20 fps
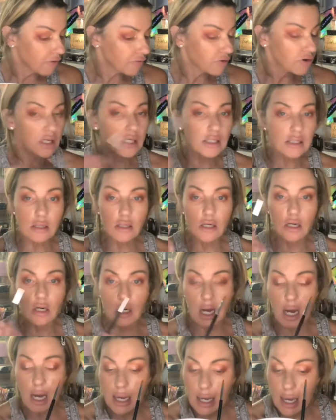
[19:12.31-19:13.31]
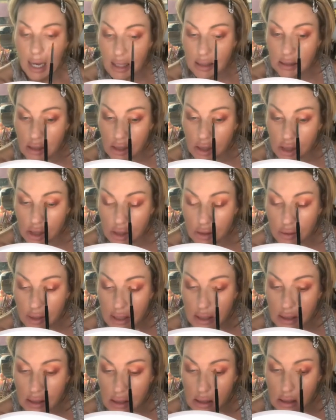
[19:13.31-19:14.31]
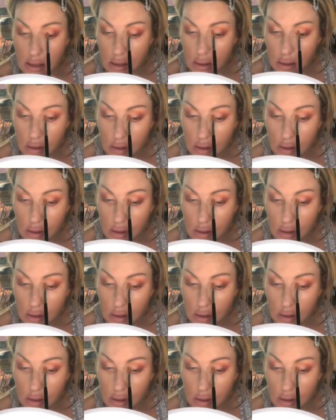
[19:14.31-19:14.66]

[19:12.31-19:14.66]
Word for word: for this look, I had to do it.